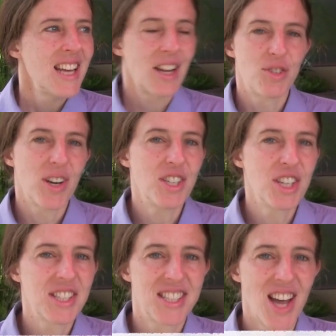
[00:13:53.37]
Yeah,
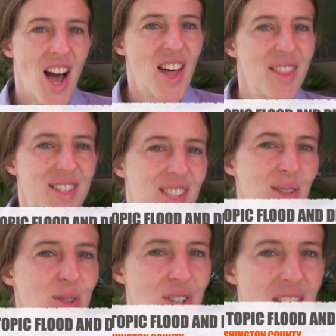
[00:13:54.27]
dredging is not the
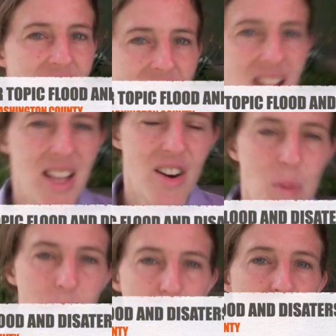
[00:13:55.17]
solution that a lot of
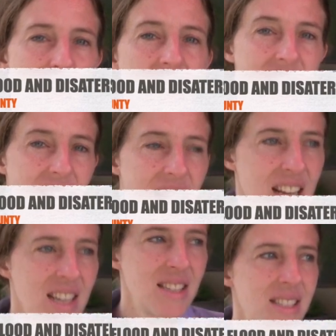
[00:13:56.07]
people think that it
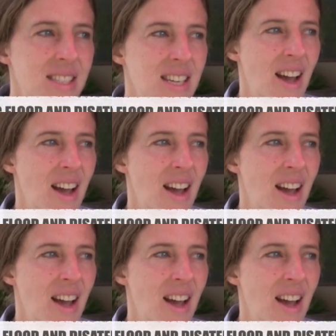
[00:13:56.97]
is.